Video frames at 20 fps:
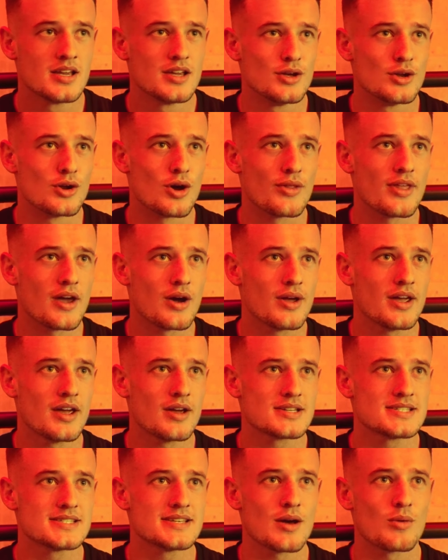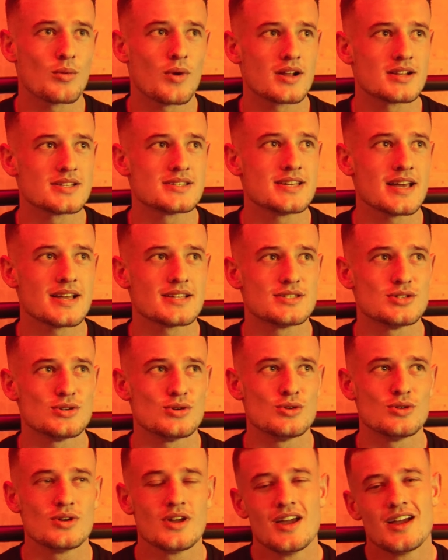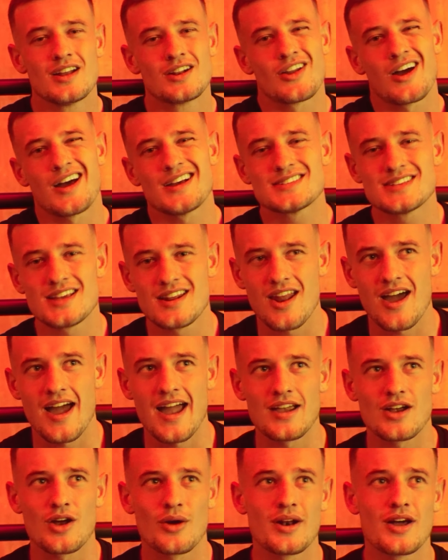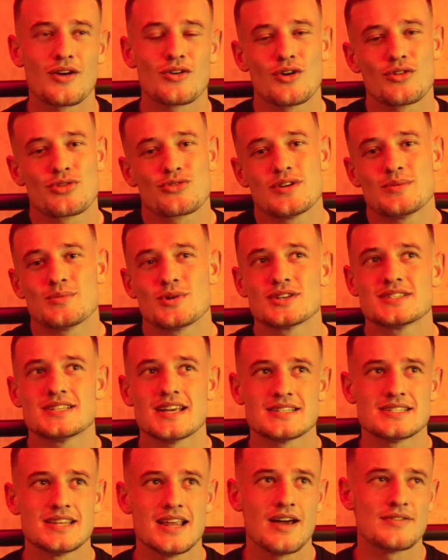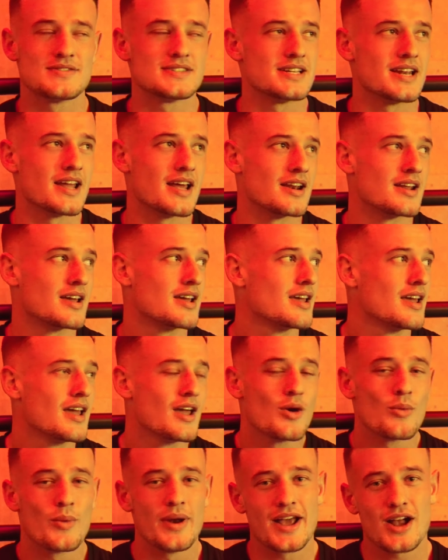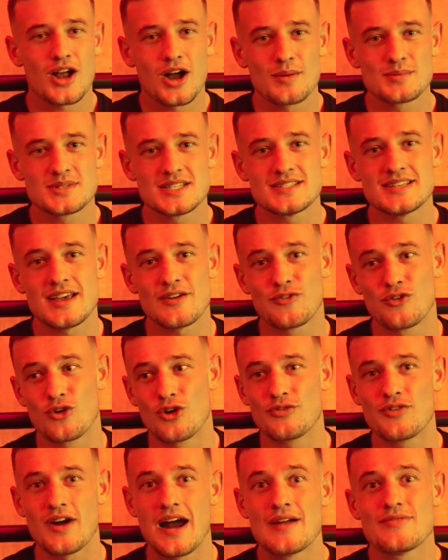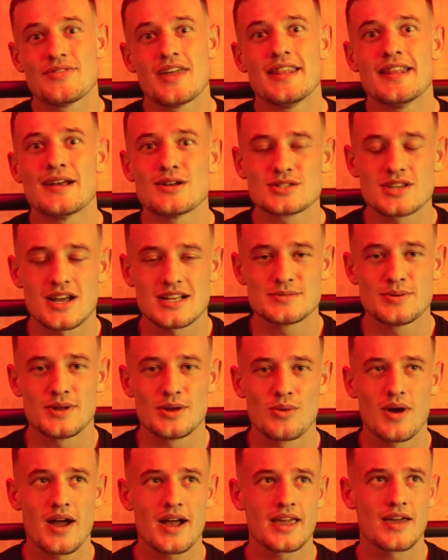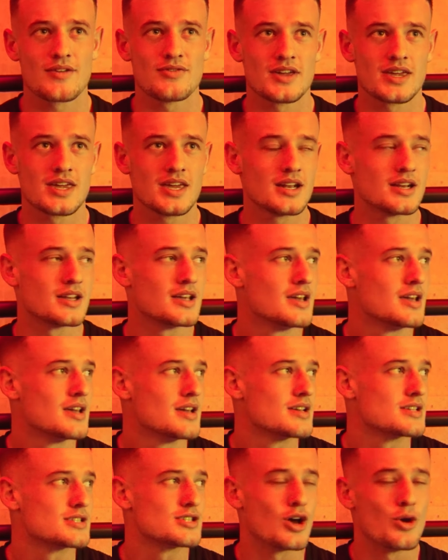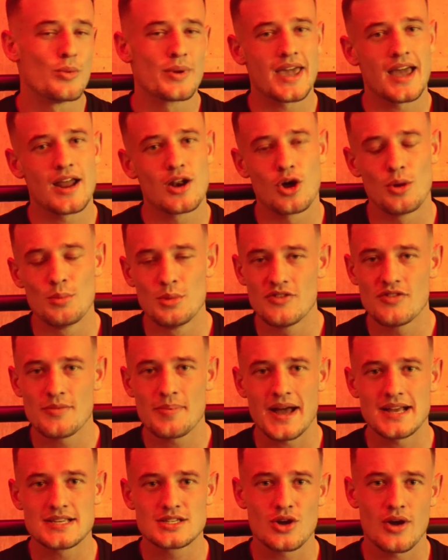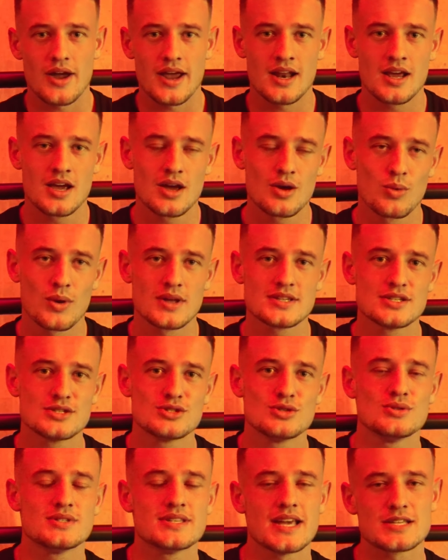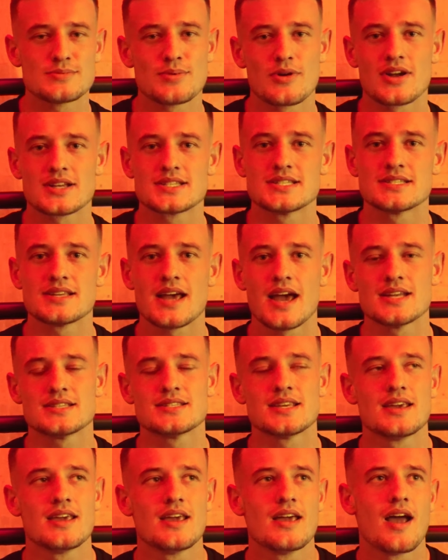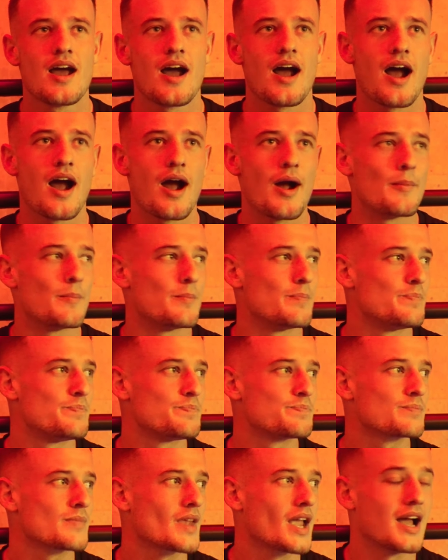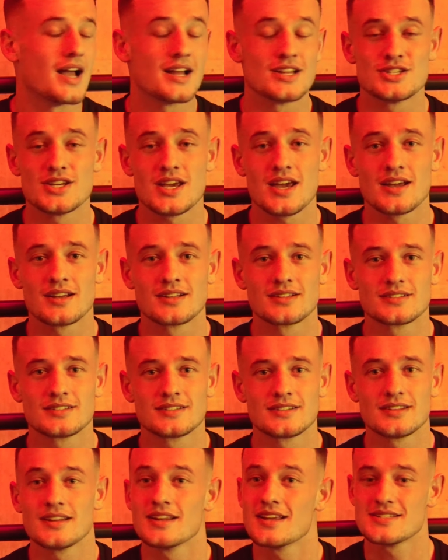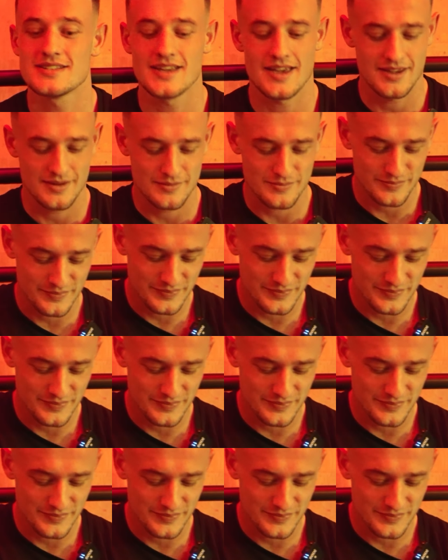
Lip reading: You know, they'll hit set 1, set 2, nice and light, going, I've got 3 more sets left, and then when it comes to set 4 or 5, then they'll start to put the work ethic in. So we get a lot of moving patterns going, 1 to 2 sets per exercise, and yeah, that's it.